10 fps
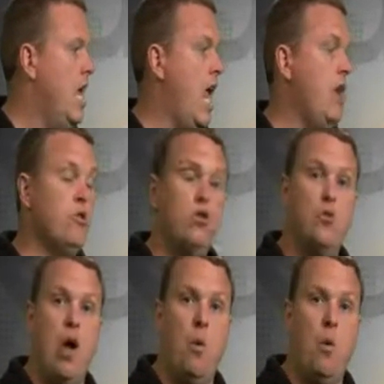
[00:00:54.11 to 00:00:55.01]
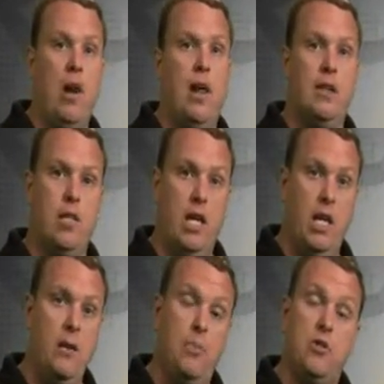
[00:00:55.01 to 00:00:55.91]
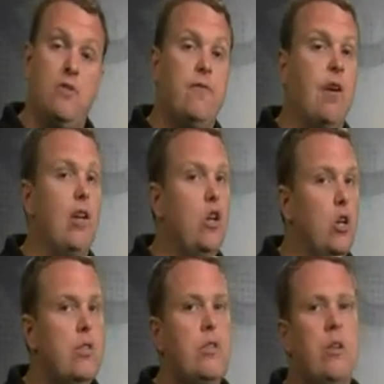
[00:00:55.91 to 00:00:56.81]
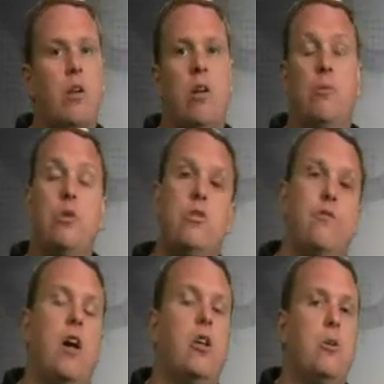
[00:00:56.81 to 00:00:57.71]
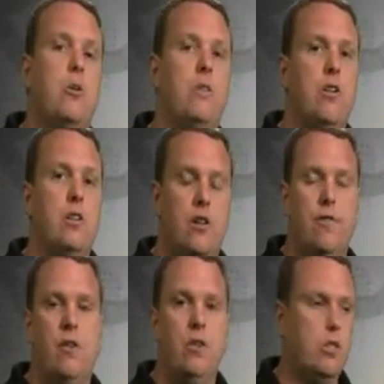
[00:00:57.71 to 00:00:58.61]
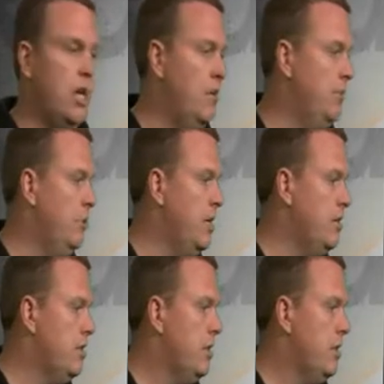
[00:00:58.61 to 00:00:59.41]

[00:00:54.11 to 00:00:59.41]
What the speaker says: 802.1x EAP, which is very good security, but you find could be very difficult to implement.